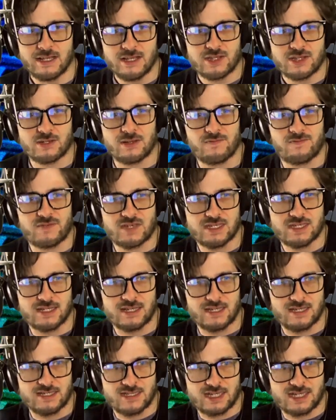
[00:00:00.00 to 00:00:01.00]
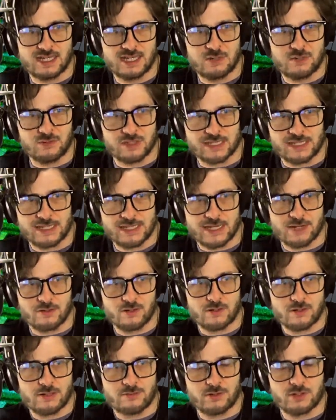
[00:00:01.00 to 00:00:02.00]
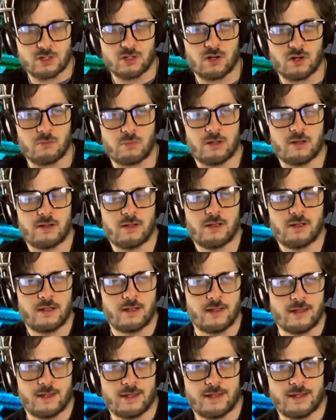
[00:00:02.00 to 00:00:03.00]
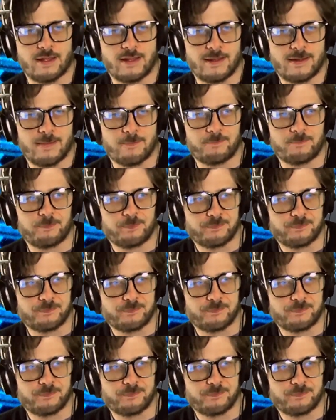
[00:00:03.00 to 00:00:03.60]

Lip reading: So I've stuck it securely now around the top. And